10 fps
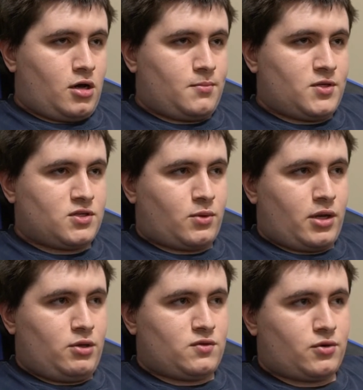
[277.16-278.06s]
This is what I
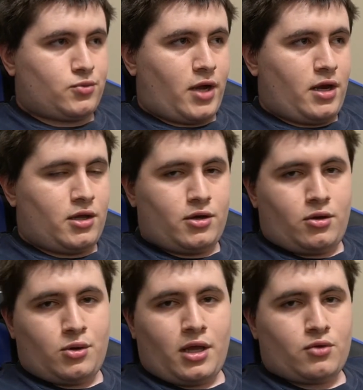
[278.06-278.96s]
use for writing
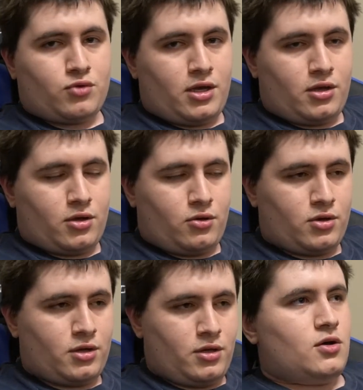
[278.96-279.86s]
code and reading code.
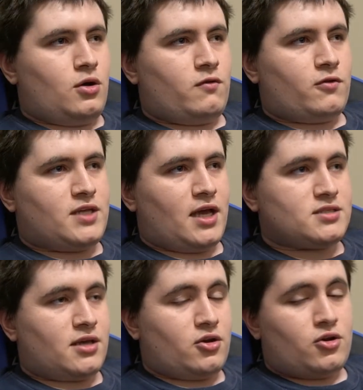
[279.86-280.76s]
So for
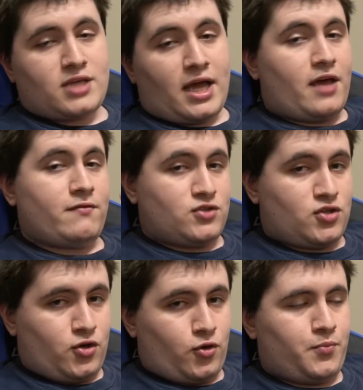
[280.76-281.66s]
text editors, I have
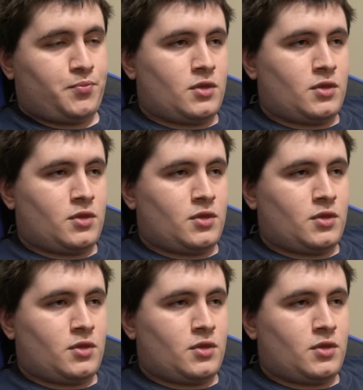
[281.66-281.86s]
two.